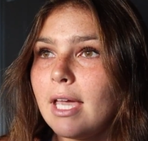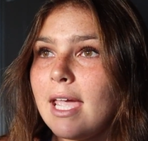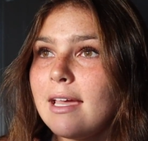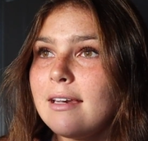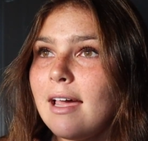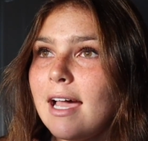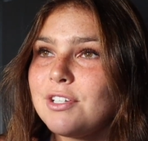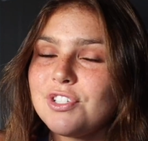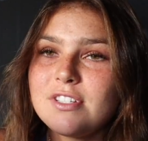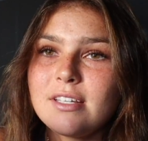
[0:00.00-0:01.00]
And I
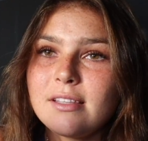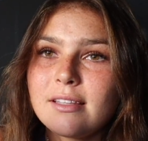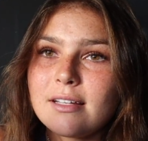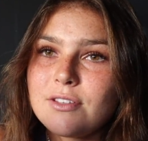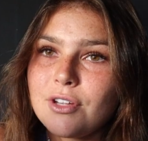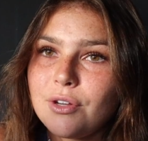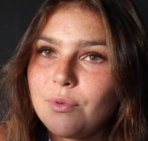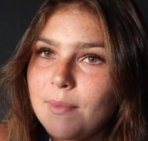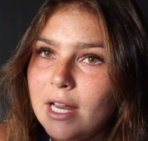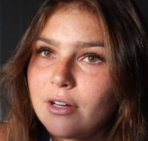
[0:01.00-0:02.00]
just think that that's a good
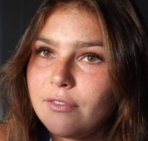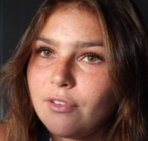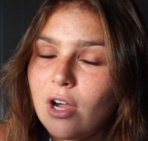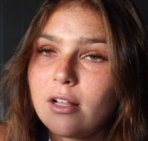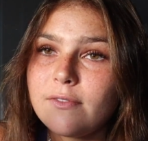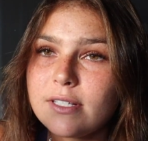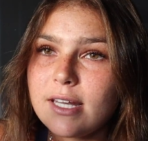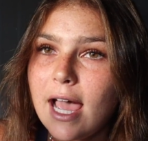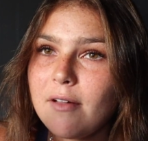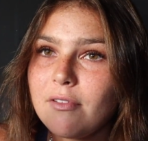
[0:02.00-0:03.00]
reminder for all of us
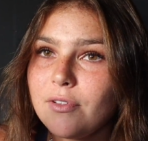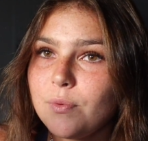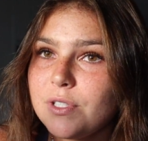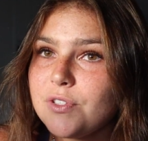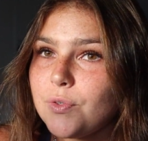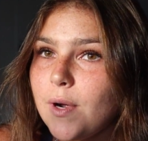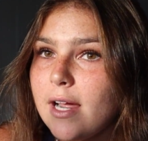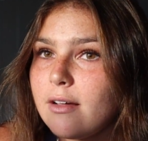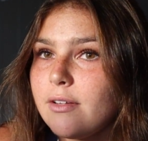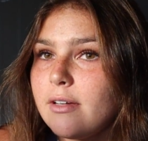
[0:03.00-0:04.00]
to have every once in a
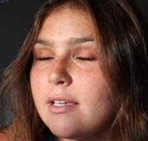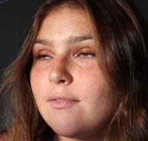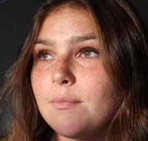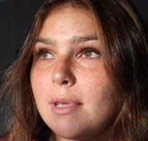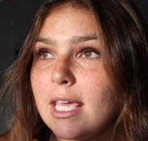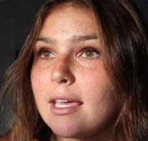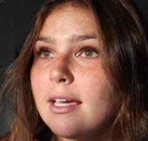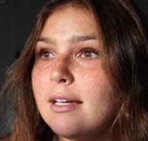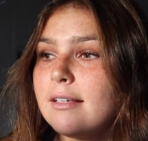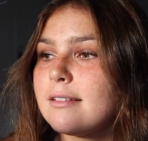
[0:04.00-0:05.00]
while. Even me,
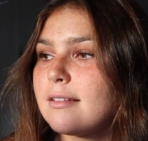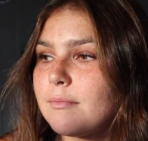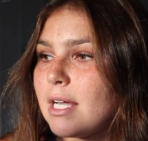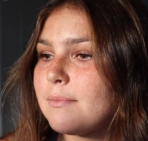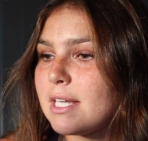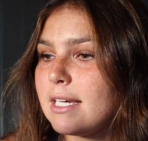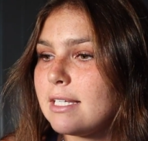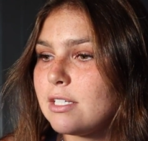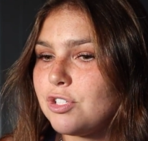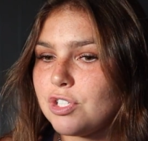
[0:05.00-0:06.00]
sometimes I
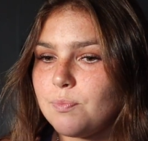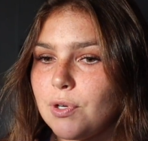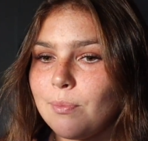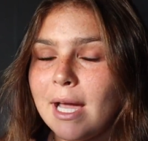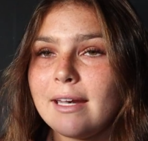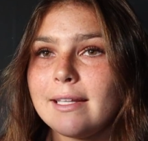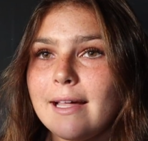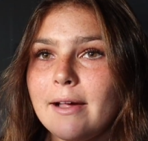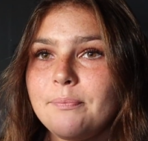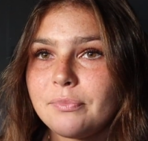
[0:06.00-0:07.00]
need to just be reminded
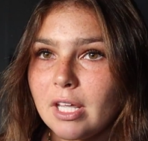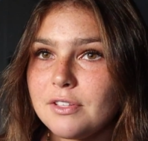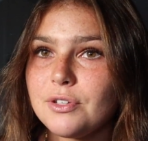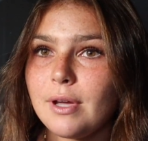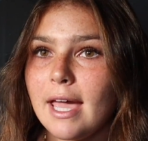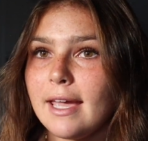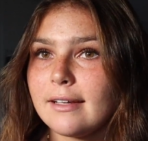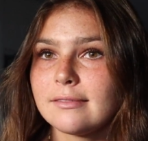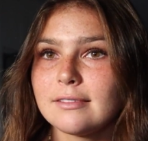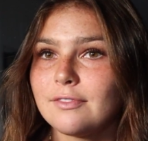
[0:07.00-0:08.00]
that it's
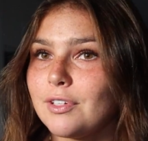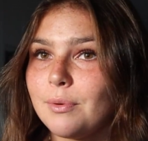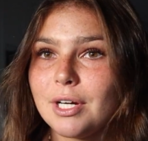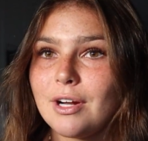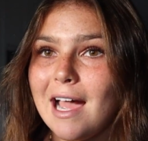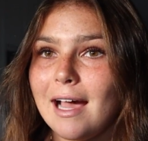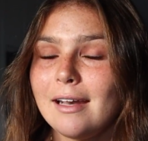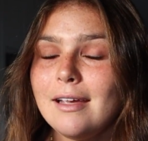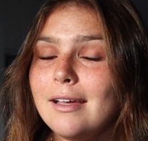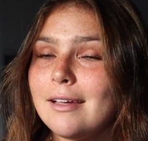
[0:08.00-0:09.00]
okay to feel where you're
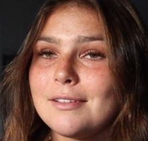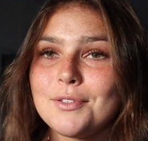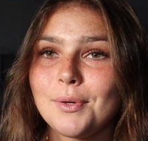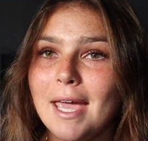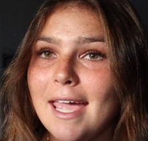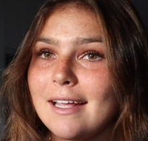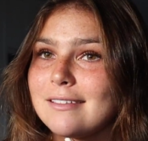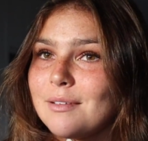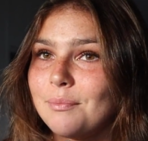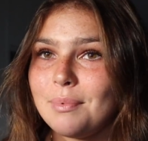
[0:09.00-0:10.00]
at. It's okay
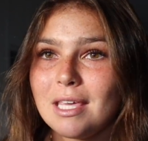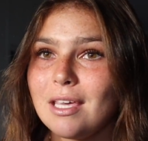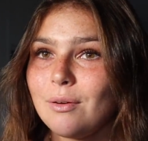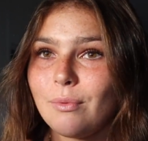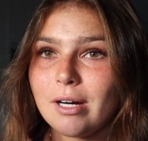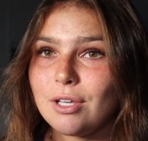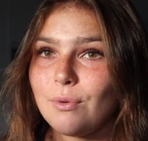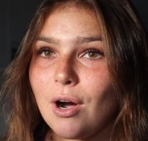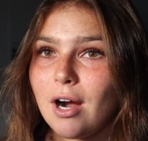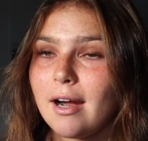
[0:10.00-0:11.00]
to be where
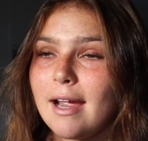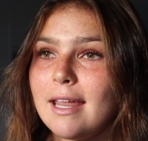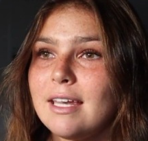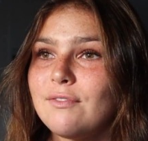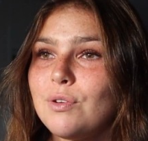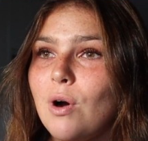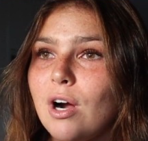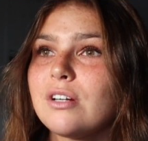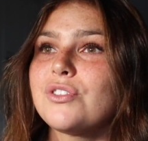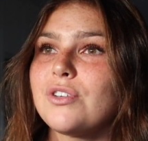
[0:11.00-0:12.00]
you are. And if you
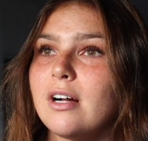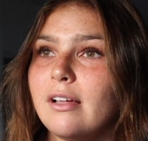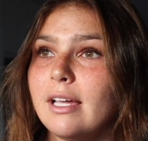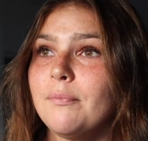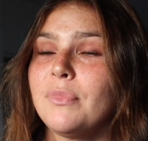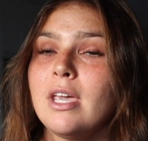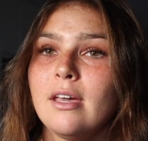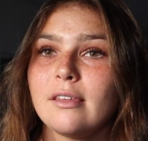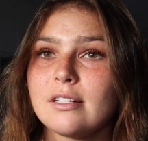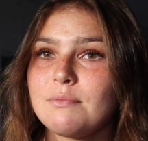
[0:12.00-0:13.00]
are struggling,
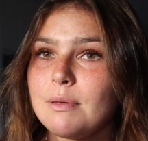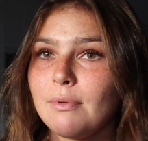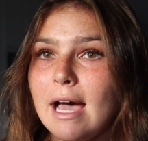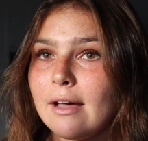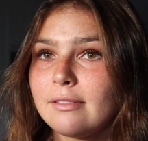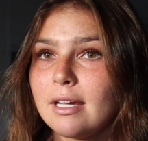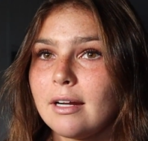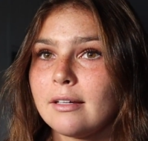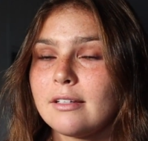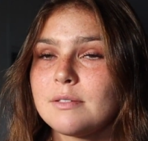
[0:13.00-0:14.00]
there's people out
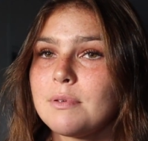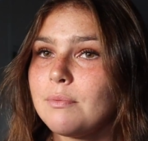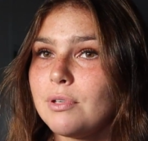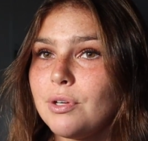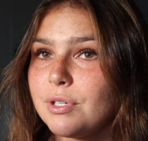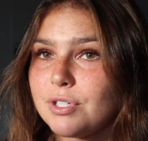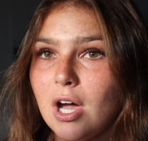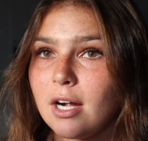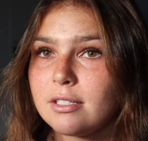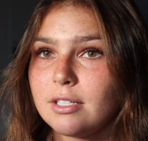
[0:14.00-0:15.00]
there, there's people you can
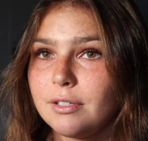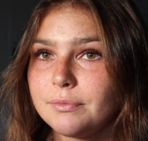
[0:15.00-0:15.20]
talk to.